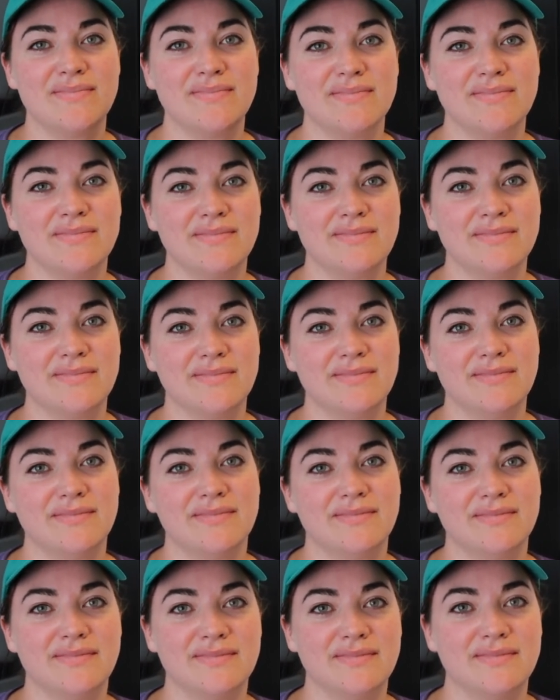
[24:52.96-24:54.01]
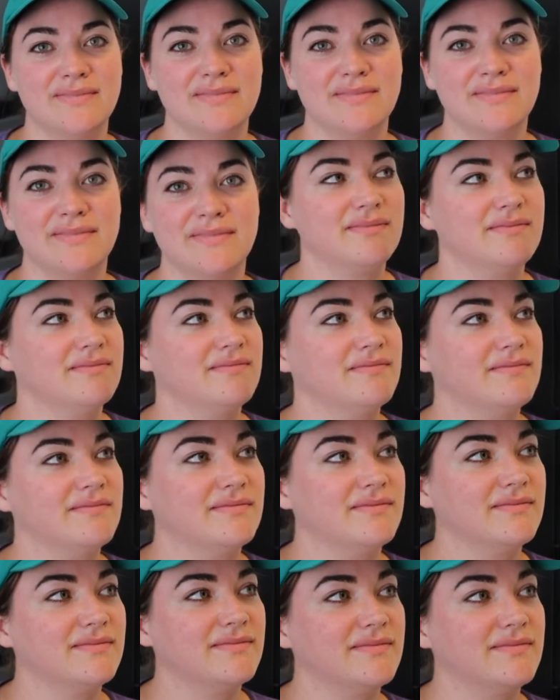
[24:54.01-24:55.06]

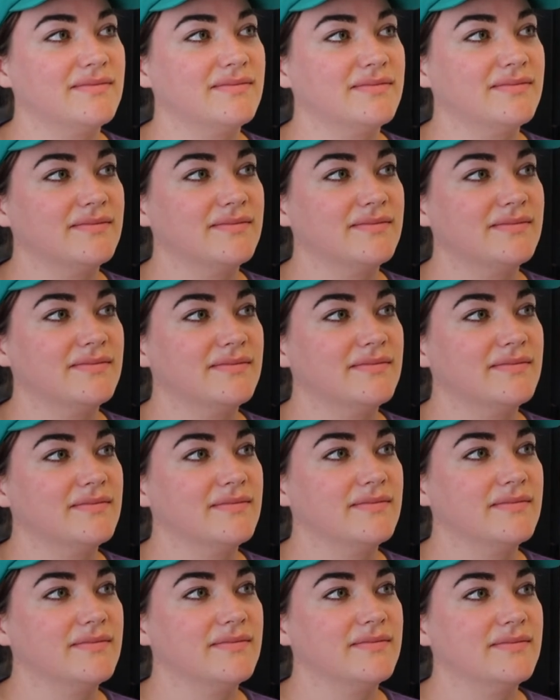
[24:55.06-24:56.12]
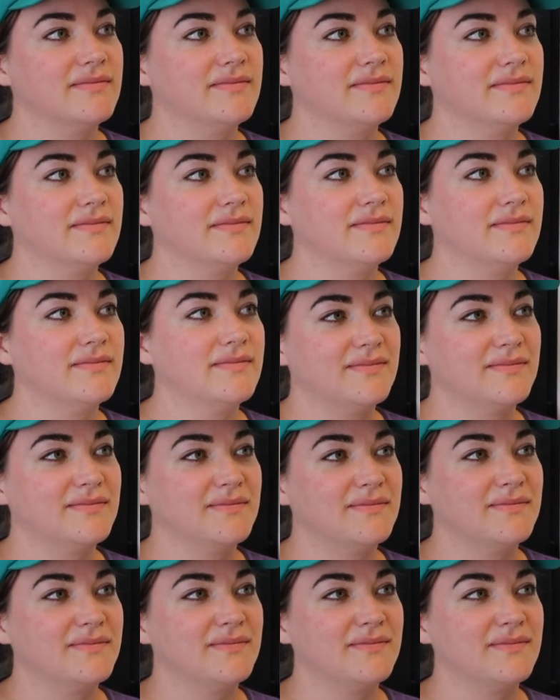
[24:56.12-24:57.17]

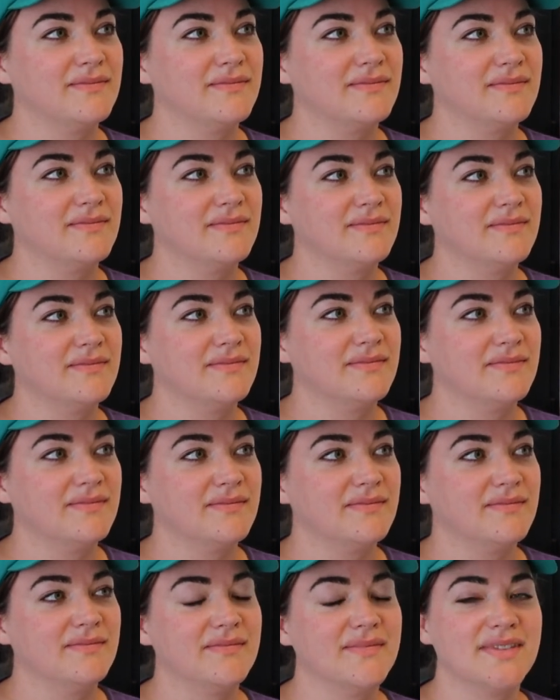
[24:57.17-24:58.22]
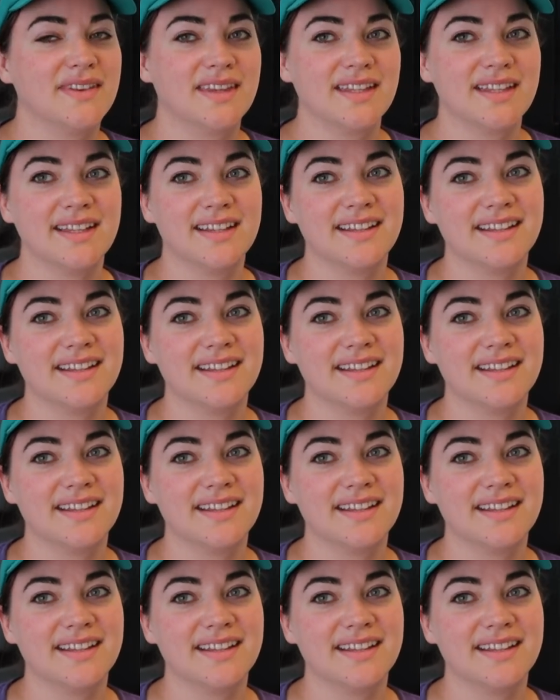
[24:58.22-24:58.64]
This person isn't speaking.